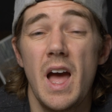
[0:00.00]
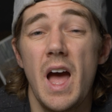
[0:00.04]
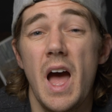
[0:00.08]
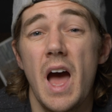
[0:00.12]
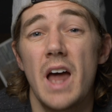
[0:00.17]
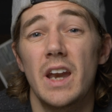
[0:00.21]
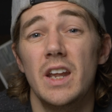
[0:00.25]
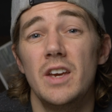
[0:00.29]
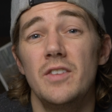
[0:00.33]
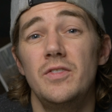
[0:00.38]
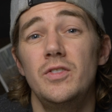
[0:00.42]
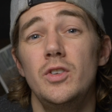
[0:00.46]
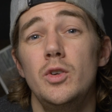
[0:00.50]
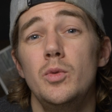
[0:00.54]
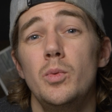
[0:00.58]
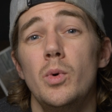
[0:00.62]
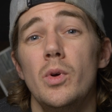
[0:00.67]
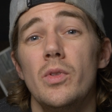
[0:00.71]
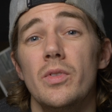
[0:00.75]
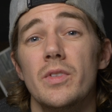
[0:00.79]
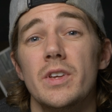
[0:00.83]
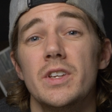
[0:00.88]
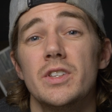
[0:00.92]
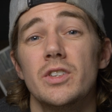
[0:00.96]
And if you
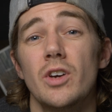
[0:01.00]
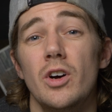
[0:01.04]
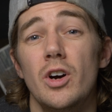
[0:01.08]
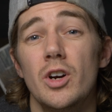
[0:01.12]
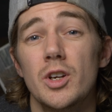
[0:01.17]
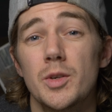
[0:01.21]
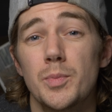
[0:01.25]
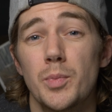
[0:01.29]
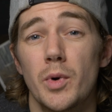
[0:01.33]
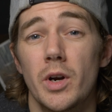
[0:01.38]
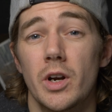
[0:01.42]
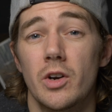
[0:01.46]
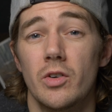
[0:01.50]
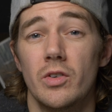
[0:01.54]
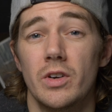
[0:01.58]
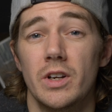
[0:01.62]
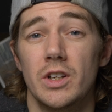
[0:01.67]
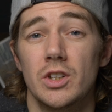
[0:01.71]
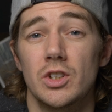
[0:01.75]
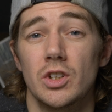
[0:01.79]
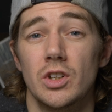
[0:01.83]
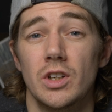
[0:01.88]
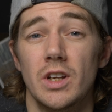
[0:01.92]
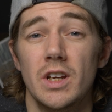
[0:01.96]
want this Icebreaker
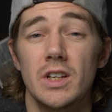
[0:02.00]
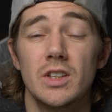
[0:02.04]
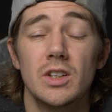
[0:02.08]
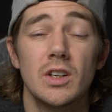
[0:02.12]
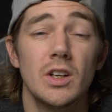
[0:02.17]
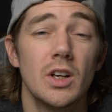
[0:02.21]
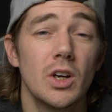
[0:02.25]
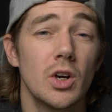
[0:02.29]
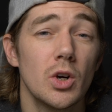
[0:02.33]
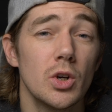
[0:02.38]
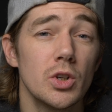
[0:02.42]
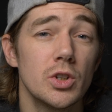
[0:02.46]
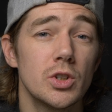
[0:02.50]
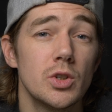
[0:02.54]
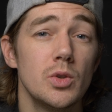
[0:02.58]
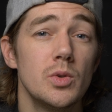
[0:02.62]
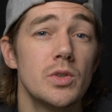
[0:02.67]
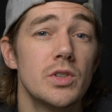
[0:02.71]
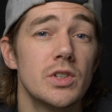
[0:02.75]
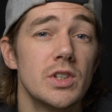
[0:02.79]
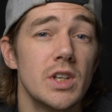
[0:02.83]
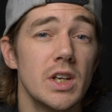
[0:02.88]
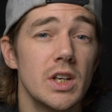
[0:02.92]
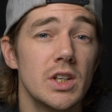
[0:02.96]
edition, it's going to cost you
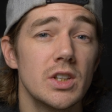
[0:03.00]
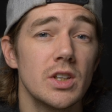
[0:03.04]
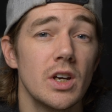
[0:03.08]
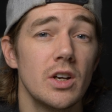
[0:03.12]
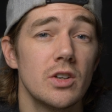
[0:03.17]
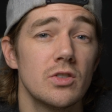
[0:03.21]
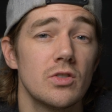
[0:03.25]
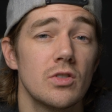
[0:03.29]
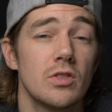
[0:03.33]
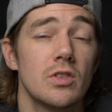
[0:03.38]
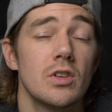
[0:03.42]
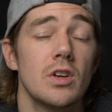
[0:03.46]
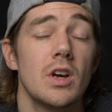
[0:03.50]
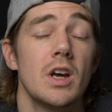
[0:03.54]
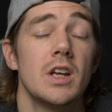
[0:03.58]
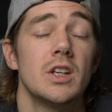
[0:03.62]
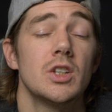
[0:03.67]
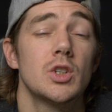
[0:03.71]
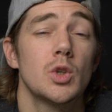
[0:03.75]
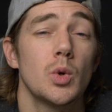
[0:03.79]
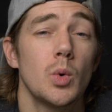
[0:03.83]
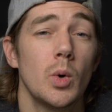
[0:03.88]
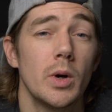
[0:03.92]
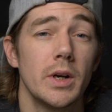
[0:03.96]

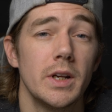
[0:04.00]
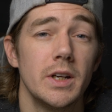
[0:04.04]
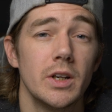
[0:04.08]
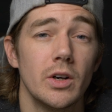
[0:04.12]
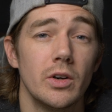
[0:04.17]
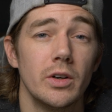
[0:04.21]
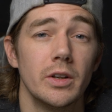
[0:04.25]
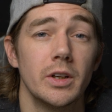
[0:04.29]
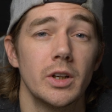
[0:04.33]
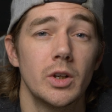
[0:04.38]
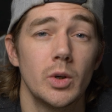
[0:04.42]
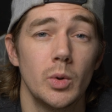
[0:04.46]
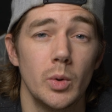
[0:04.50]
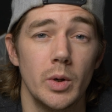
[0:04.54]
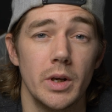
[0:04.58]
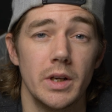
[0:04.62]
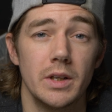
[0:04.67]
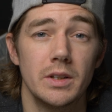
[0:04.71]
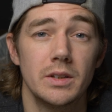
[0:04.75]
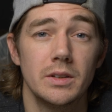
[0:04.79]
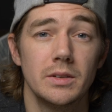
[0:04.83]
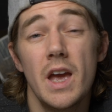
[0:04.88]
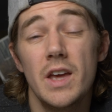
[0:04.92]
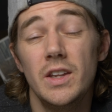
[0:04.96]
629
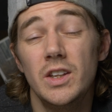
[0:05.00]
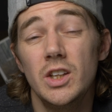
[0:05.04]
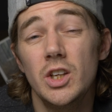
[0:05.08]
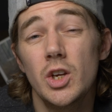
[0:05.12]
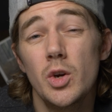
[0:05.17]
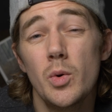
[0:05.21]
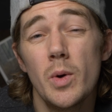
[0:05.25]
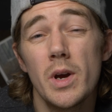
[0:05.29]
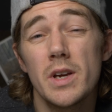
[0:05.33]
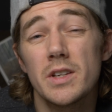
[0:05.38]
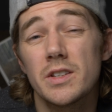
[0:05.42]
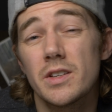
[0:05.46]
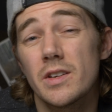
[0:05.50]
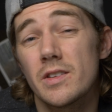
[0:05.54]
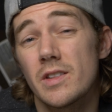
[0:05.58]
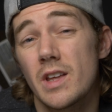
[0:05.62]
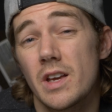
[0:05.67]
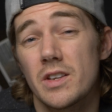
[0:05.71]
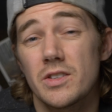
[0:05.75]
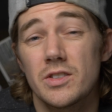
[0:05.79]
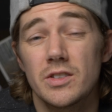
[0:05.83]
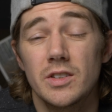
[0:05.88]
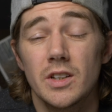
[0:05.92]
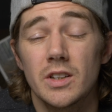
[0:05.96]
quid. In the US,
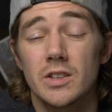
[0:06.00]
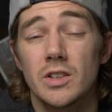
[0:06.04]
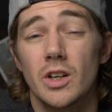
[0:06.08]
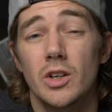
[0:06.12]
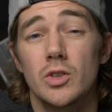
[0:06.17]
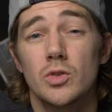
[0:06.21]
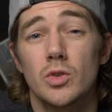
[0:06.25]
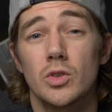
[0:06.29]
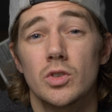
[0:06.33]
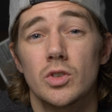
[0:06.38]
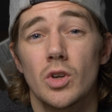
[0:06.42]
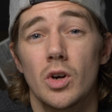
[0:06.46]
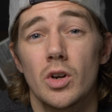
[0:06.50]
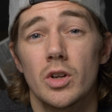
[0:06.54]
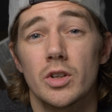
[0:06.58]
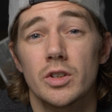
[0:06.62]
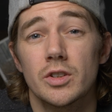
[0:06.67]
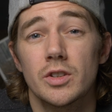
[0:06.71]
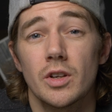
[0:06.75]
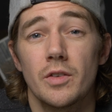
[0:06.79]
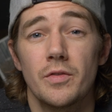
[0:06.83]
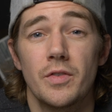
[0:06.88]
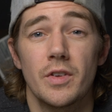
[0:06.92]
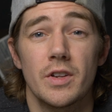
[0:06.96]
that's
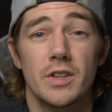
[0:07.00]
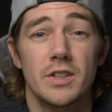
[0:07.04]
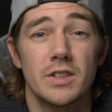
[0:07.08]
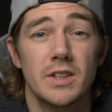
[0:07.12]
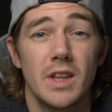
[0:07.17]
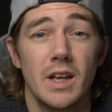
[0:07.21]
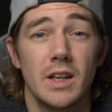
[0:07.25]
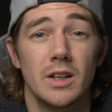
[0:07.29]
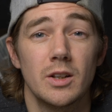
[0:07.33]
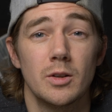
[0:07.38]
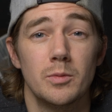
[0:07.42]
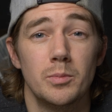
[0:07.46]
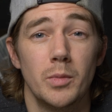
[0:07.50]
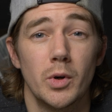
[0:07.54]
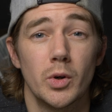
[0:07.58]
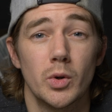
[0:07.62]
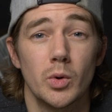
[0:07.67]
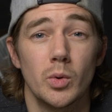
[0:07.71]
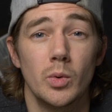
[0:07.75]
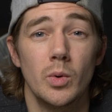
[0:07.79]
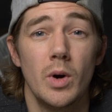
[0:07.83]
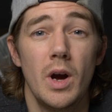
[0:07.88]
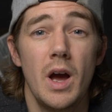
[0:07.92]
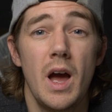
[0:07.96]
$600 for the standard
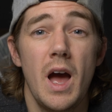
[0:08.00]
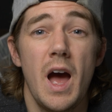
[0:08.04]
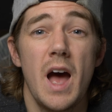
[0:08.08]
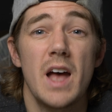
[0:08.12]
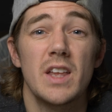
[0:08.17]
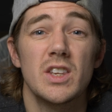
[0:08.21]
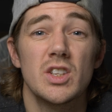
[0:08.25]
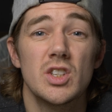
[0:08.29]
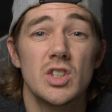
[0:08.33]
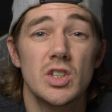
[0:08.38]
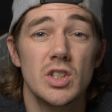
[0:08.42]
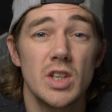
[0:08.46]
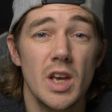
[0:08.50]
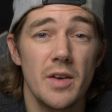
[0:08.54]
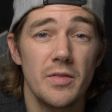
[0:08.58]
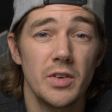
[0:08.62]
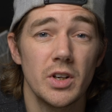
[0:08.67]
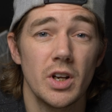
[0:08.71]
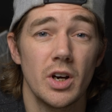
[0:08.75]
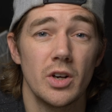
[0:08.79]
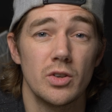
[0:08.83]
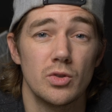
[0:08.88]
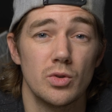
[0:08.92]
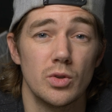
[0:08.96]
model and
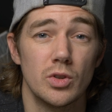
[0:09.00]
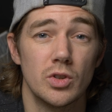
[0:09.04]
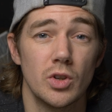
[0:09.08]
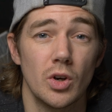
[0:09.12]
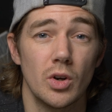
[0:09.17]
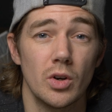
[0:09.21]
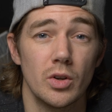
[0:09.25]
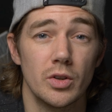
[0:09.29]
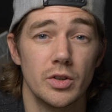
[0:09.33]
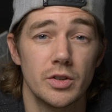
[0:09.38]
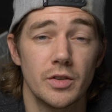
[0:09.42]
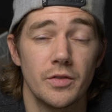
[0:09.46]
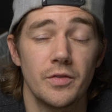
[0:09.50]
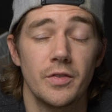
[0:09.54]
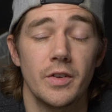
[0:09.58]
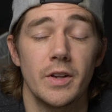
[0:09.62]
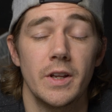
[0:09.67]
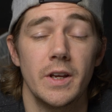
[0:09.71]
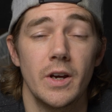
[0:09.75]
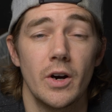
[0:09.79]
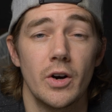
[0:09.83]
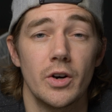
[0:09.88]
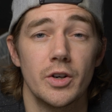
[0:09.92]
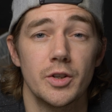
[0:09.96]
$700 for
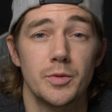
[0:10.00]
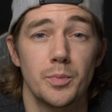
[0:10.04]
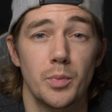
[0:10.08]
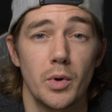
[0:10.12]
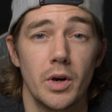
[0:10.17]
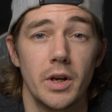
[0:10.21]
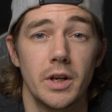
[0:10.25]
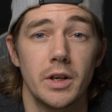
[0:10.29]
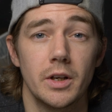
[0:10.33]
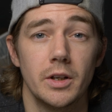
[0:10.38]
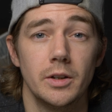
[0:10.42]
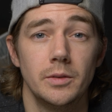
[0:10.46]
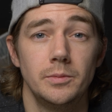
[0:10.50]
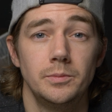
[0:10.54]
the Icebreaker.